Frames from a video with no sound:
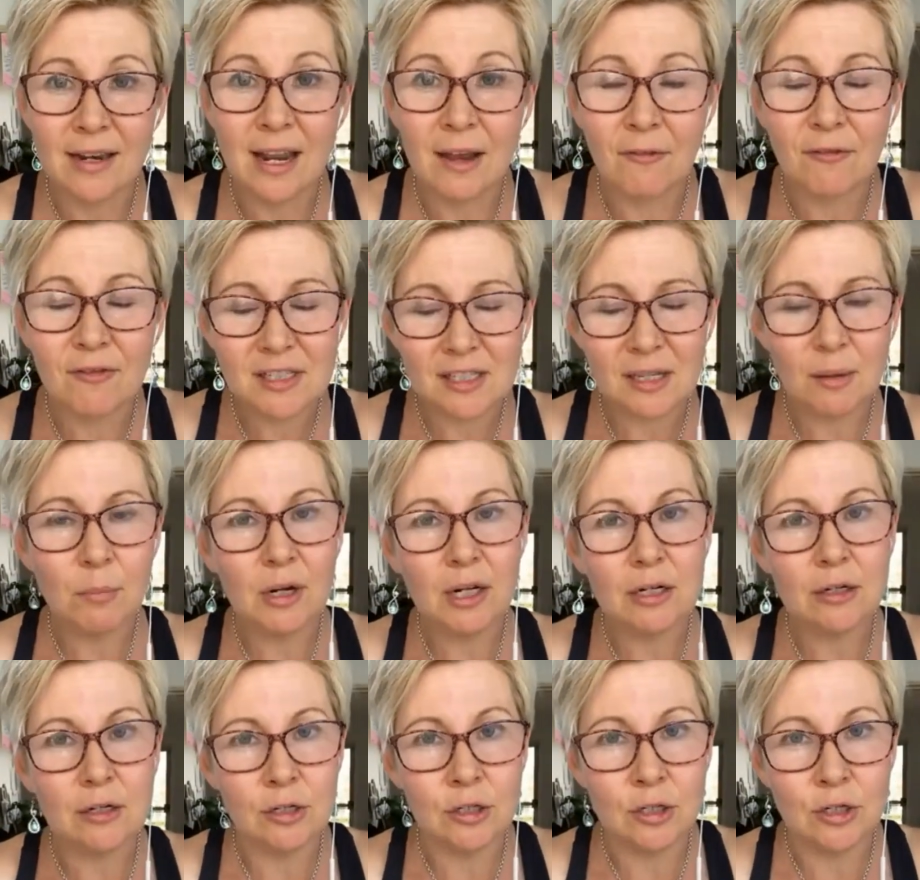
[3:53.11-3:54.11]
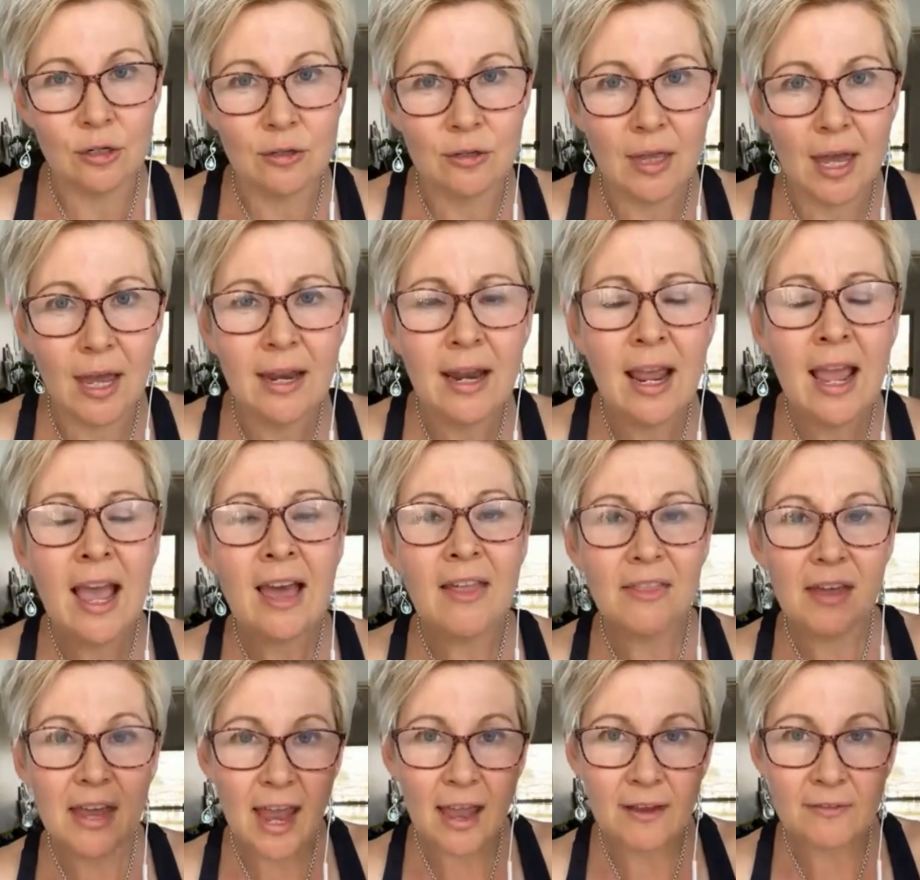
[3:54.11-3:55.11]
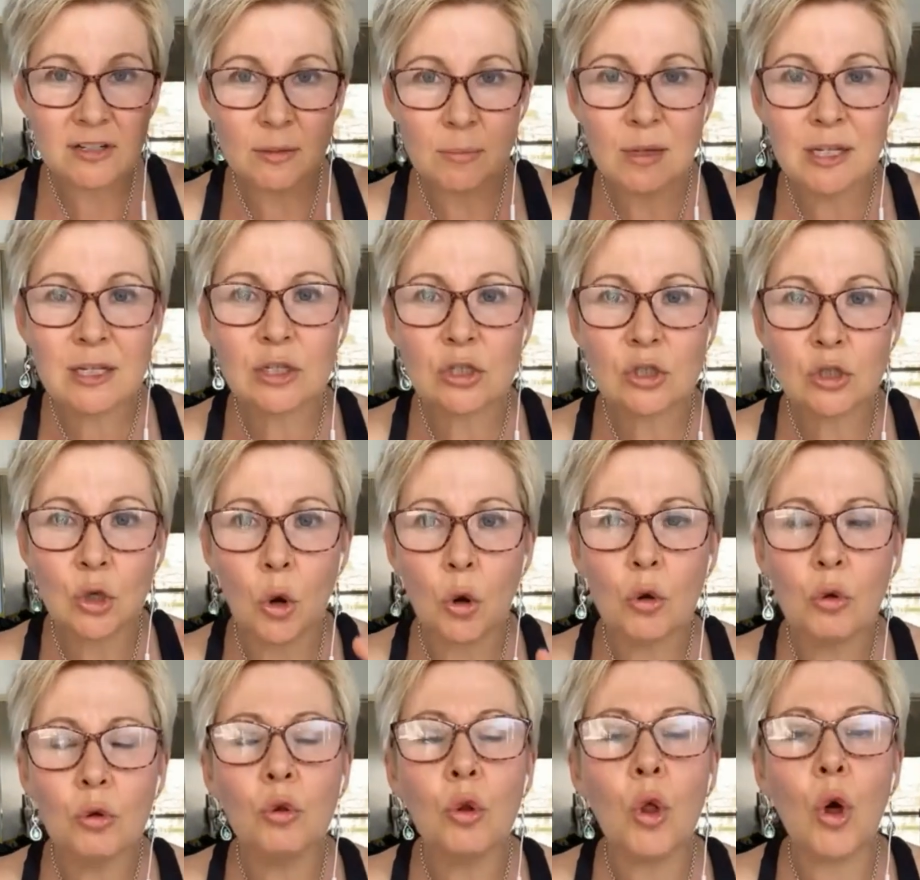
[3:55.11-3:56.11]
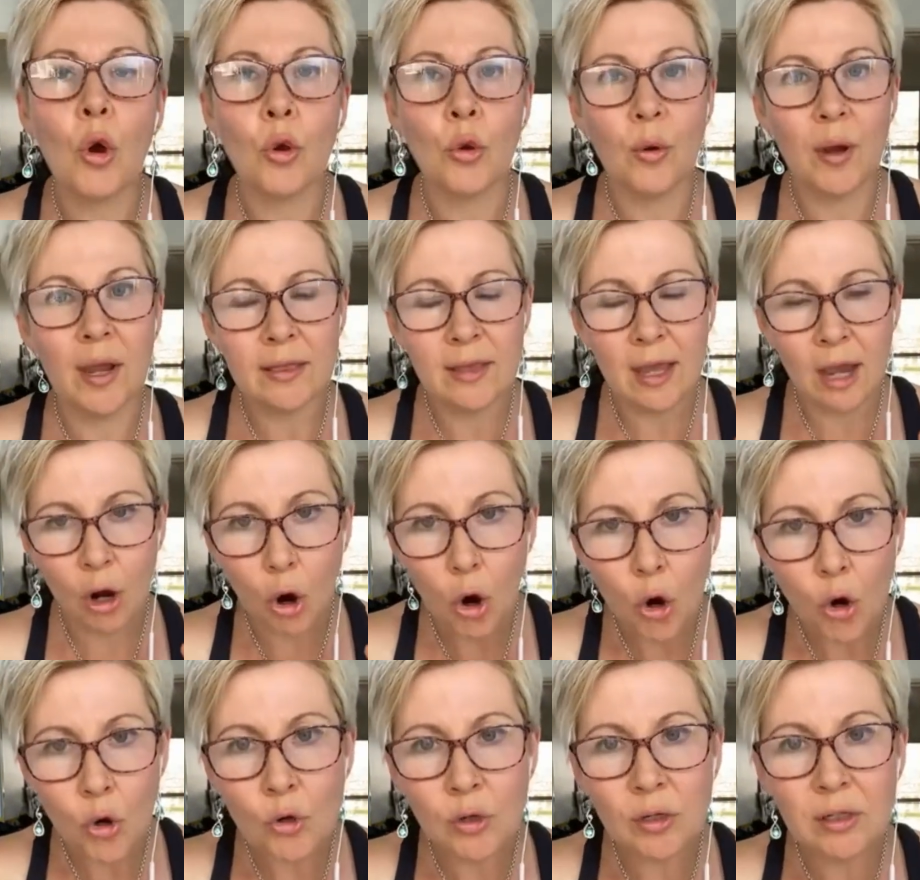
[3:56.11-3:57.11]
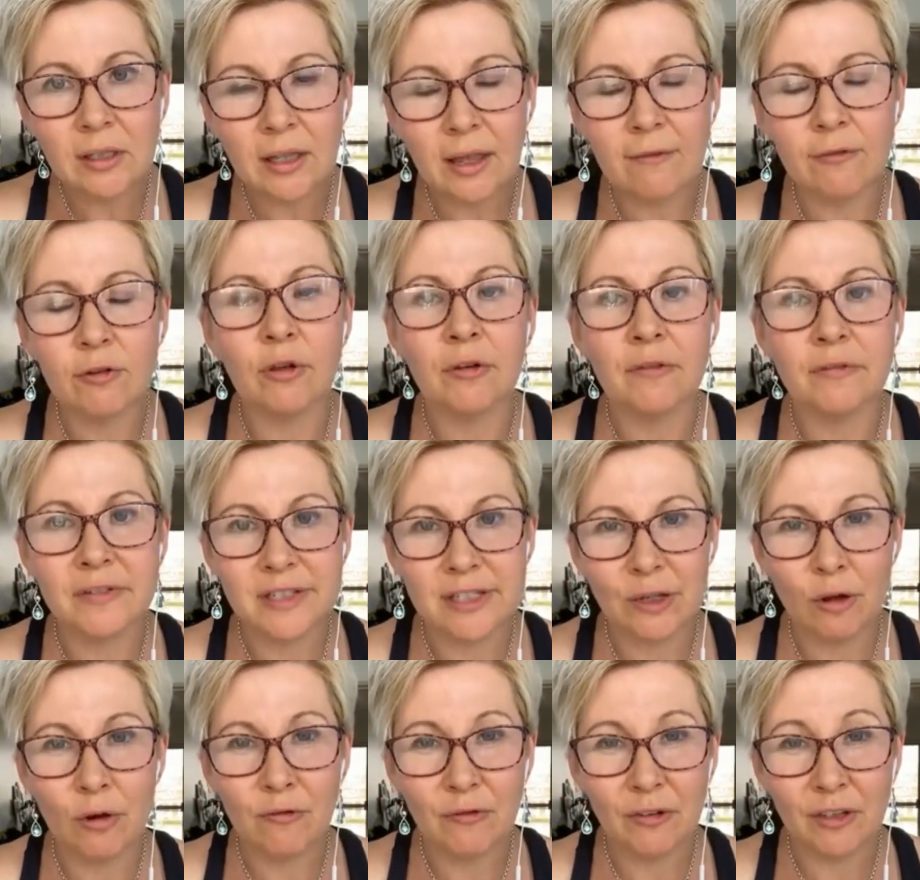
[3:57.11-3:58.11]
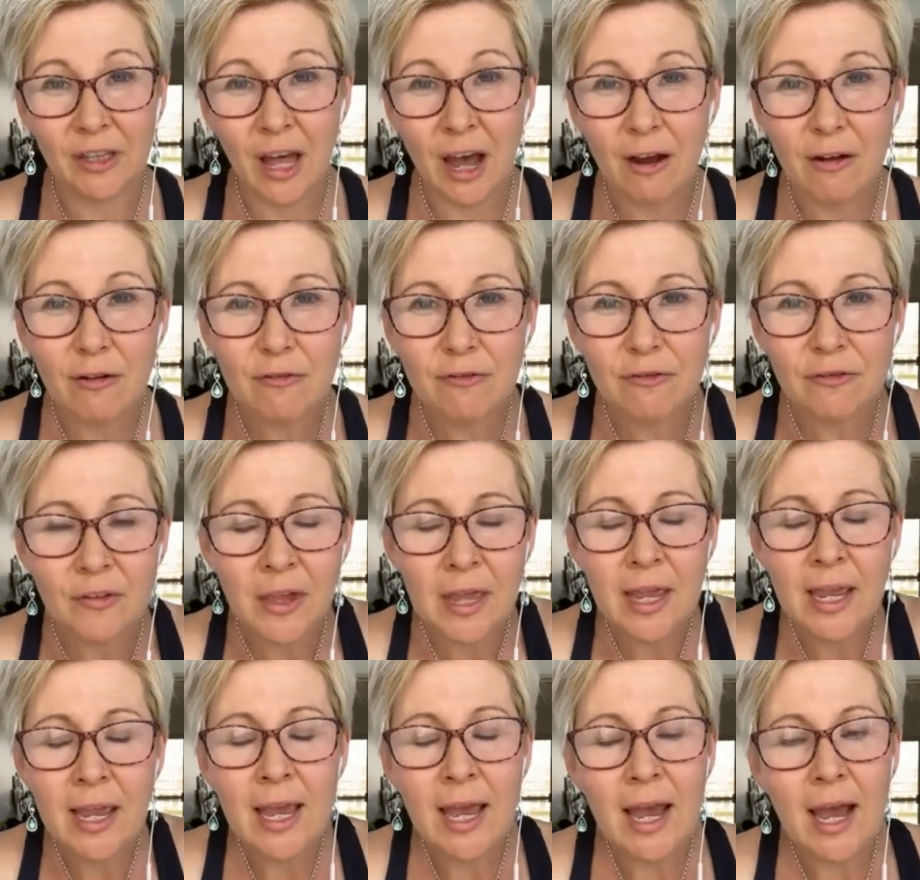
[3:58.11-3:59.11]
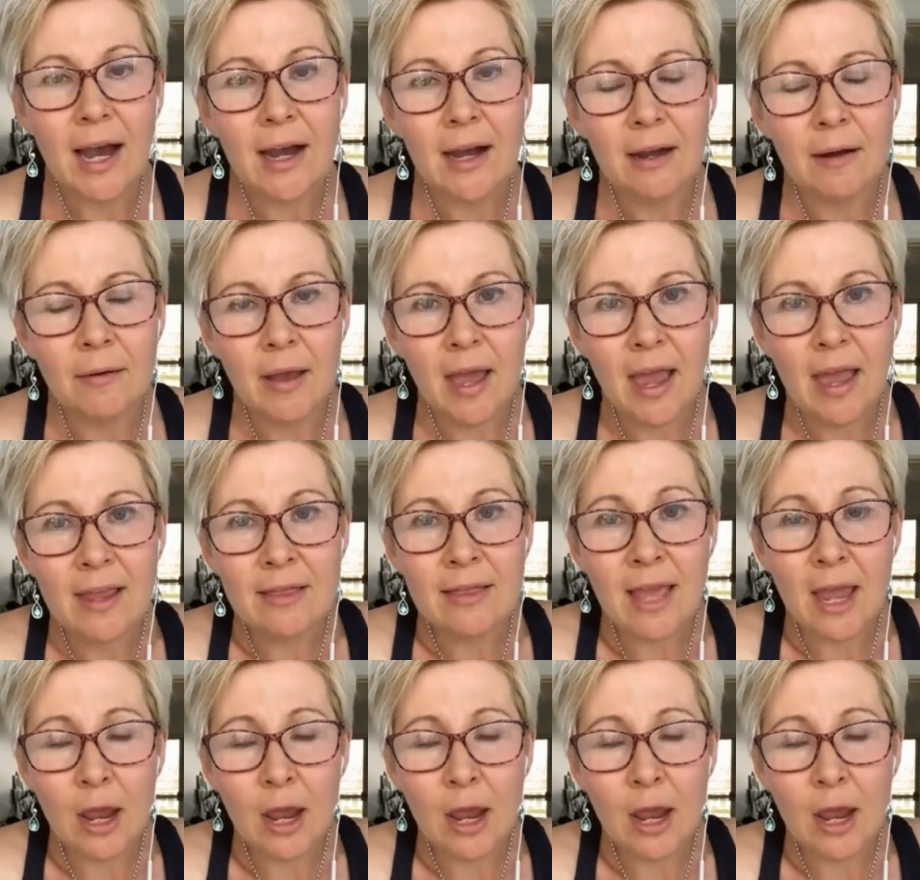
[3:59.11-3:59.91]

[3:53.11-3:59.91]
Now, for somebody to do that, they have to be so low in their own level of self love uh, in